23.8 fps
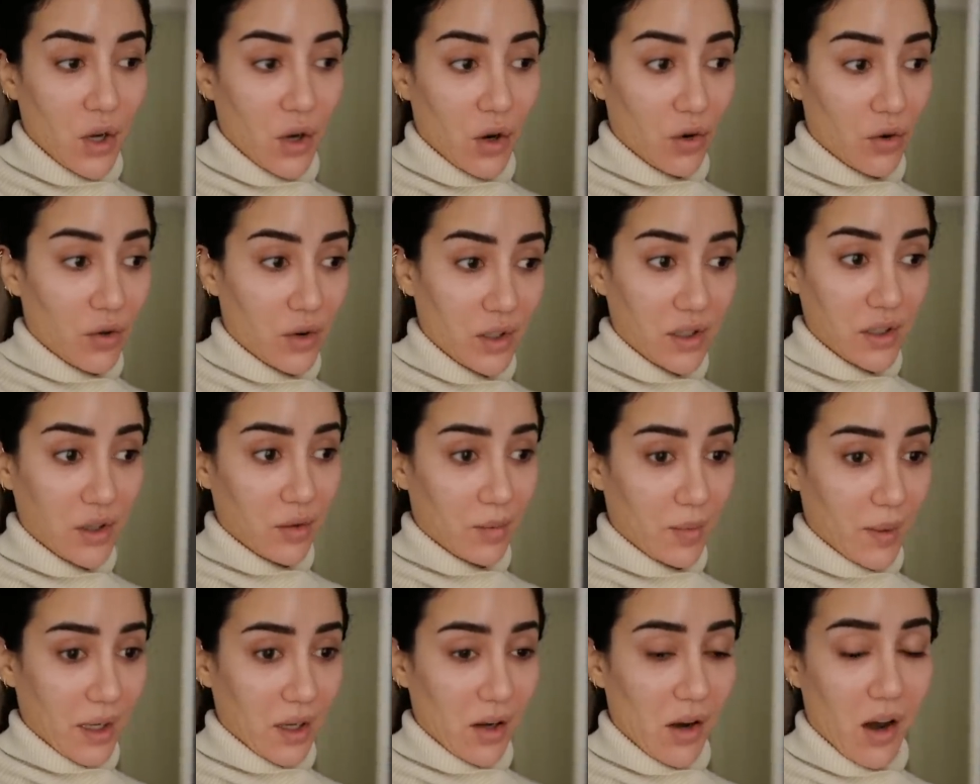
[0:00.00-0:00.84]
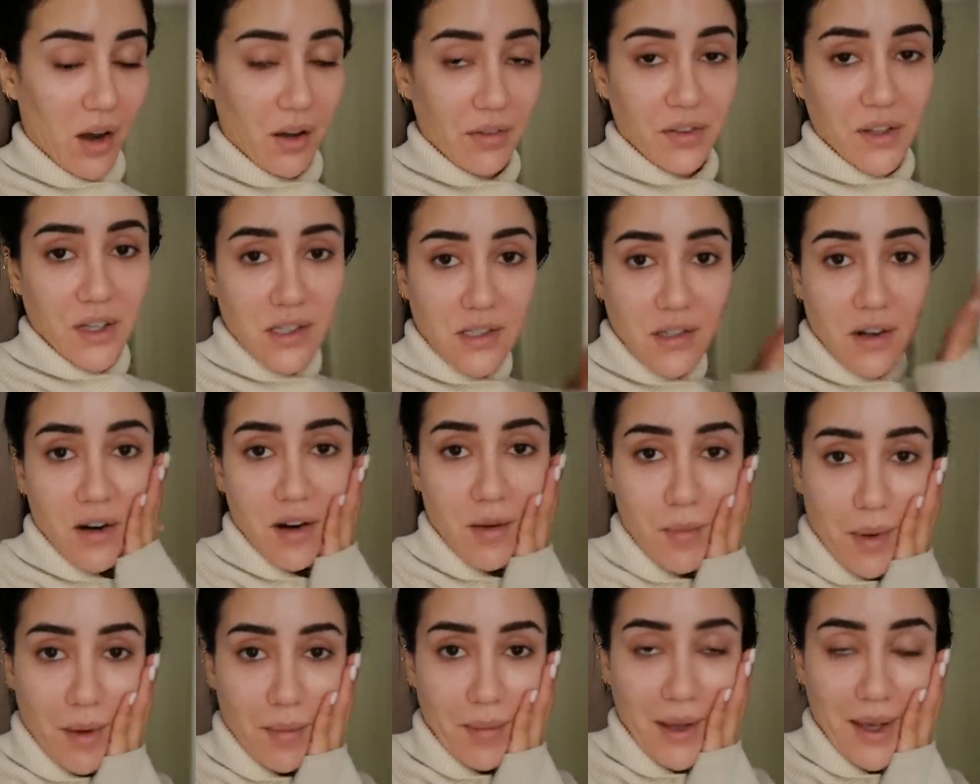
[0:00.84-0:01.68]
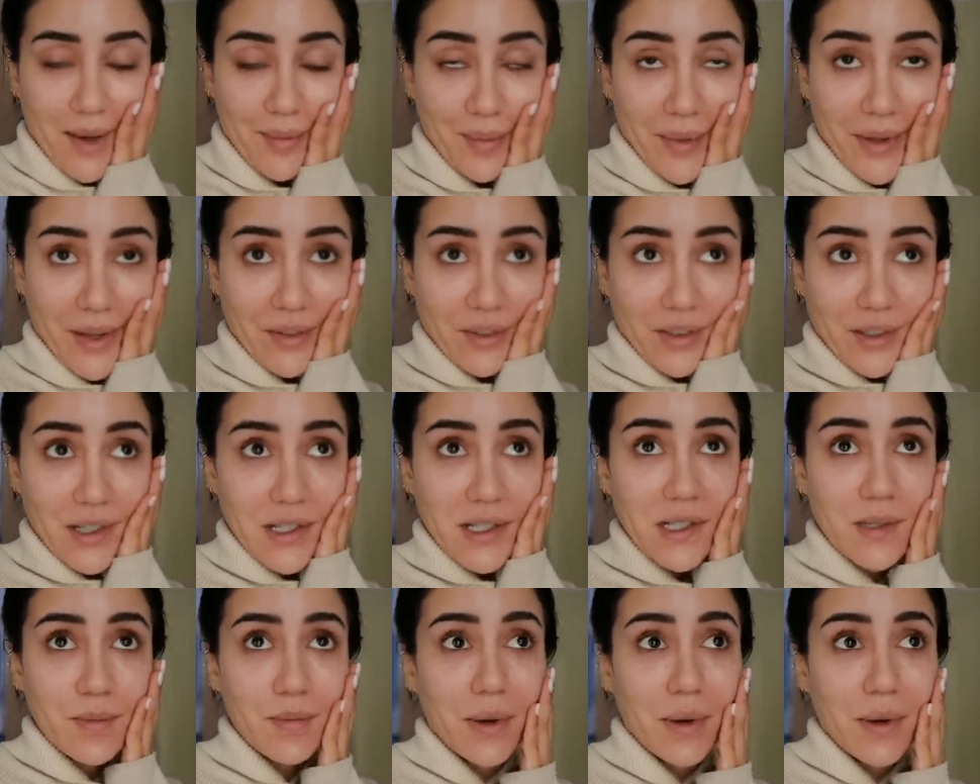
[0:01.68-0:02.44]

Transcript: Already on my coffee. Sorry about my appearance,